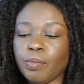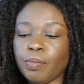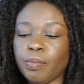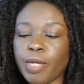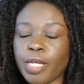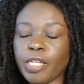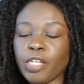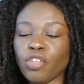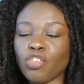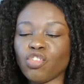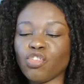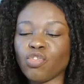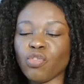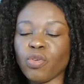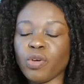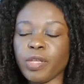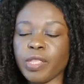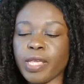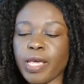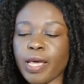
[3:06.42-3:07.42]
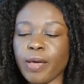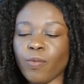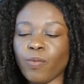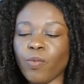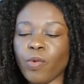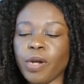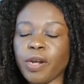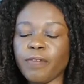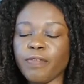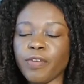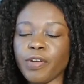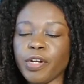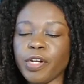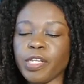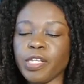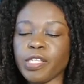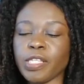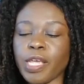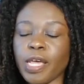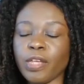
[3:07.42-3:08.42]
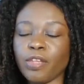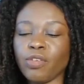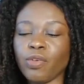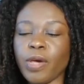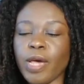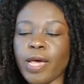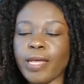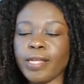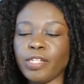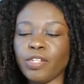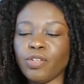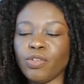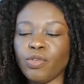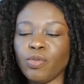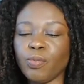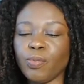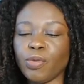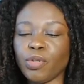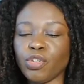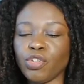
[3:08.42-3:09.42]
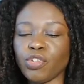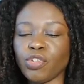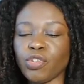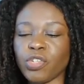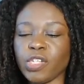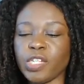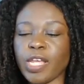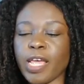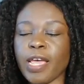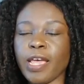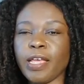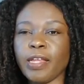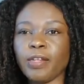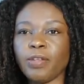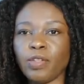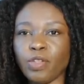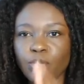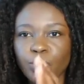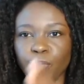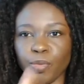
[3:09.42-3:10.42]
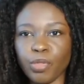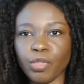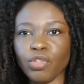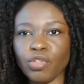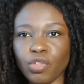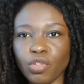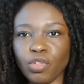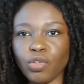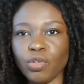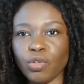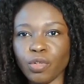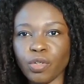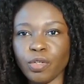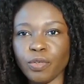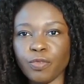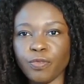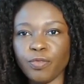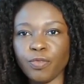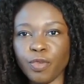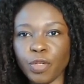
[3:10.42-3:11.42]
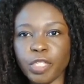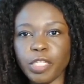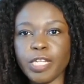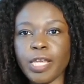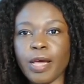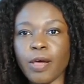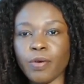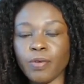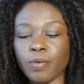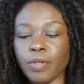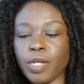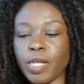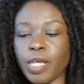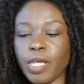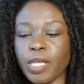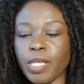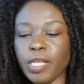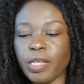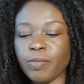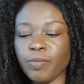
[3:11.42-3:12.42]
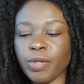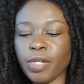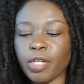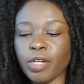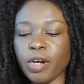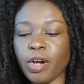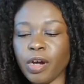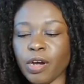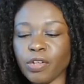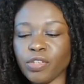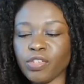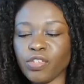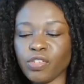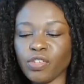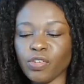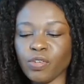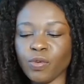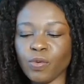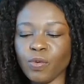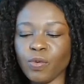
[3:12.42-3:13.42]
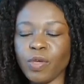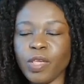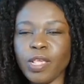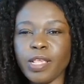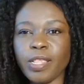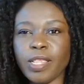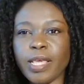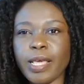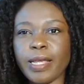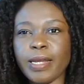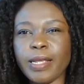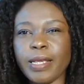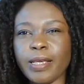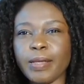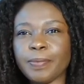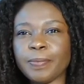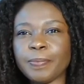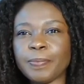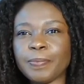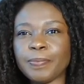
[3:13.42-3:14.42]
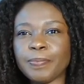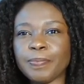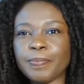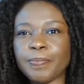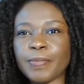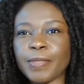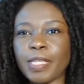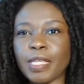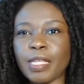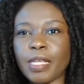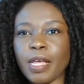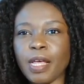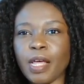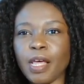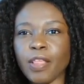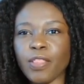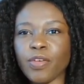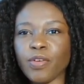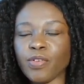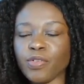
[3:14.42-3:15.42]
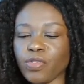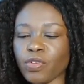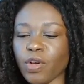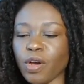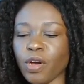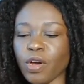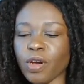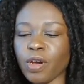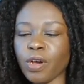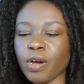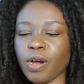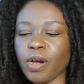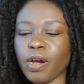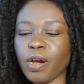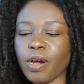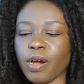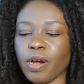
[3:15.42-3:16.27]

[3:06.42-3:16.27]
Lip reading: making sure that whatever it is that you had to put your foot down in regards to, that others are